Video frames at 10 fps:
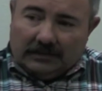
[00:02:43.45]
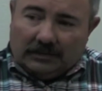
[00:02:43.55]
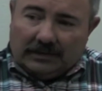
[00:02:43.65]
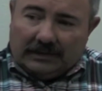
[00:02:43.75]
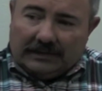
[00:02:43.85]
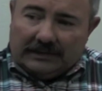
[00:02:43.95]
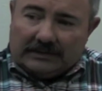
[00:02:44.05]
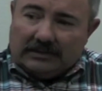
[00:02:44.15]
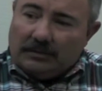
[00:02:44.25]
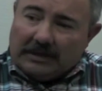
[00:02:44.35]
One of the things
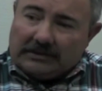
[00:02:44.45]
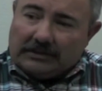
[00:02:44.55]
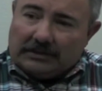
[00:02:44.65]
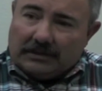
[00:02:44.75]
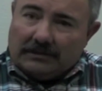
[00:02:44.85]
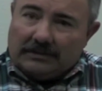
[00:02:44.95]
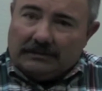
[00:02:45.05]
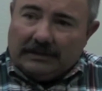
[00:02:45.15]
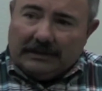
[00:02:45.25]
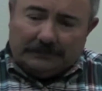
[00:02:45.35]
the New Mexico sheriffs have
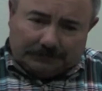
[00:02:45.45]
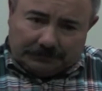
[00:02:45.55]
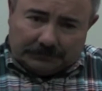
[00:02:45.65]
done